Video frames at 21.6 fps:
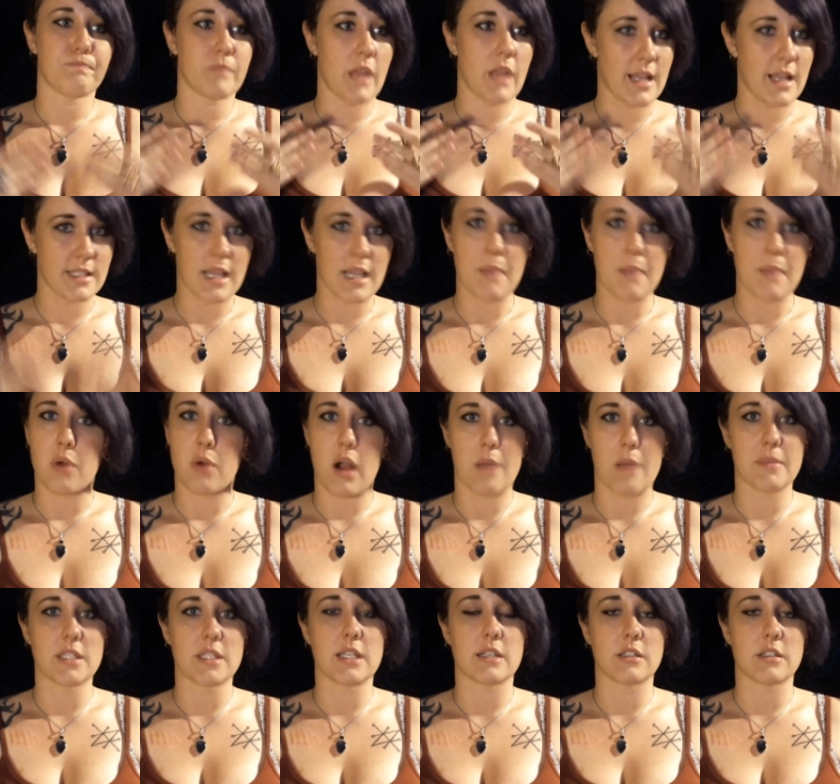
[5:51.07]
as I'm
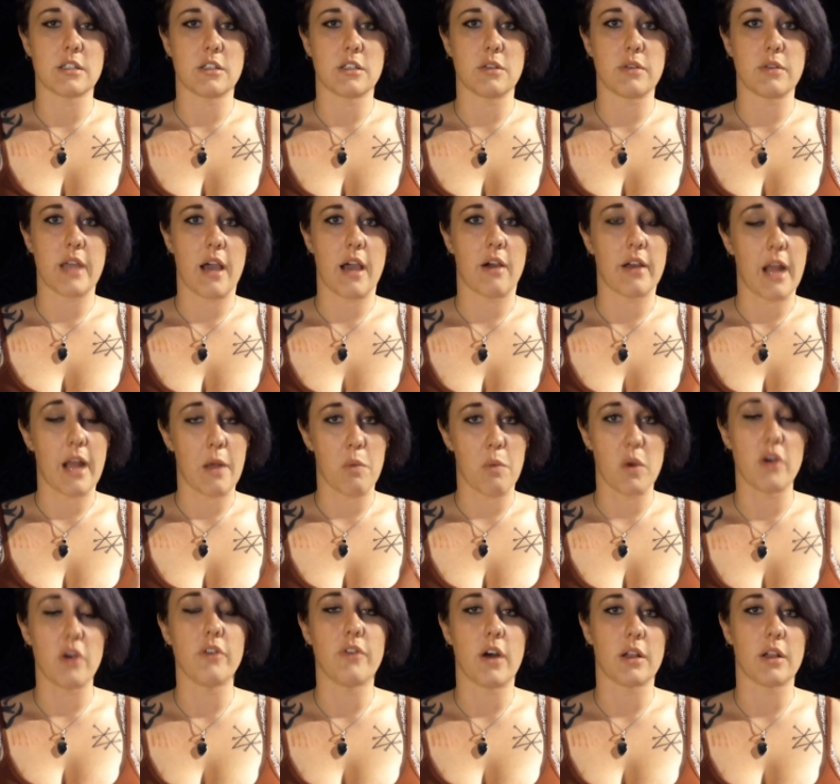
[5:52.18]
promising to do now, and I will
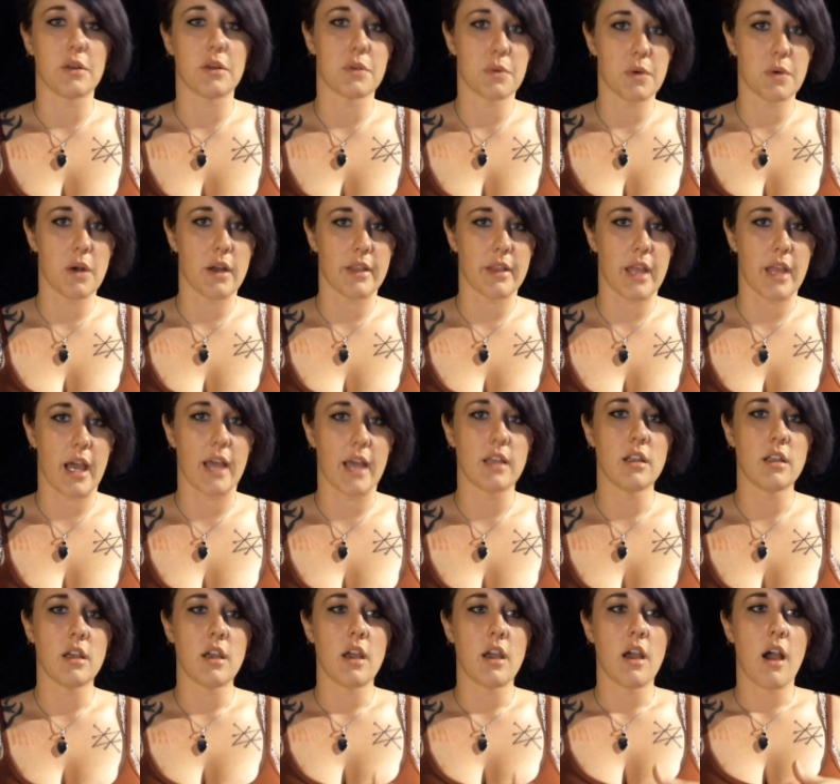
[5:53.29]
follow through on that,
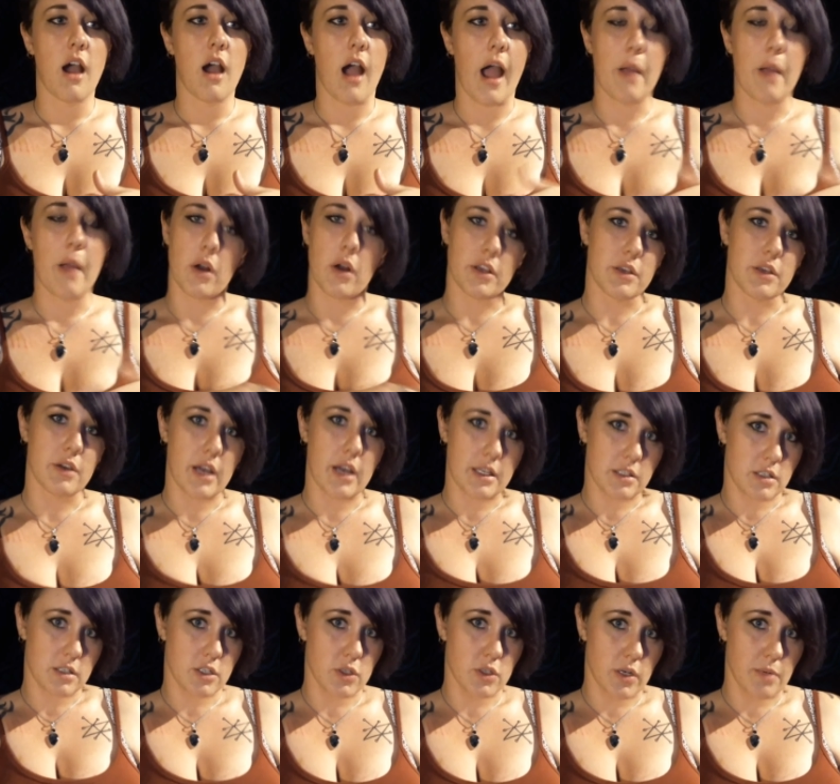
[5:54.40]
I want you guys
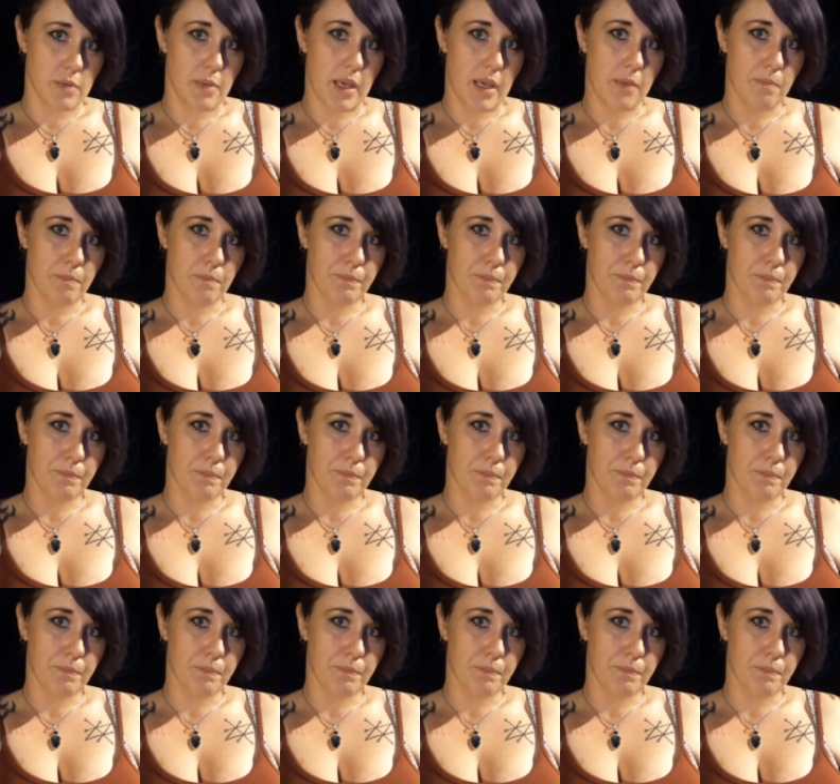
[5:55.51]
to join me.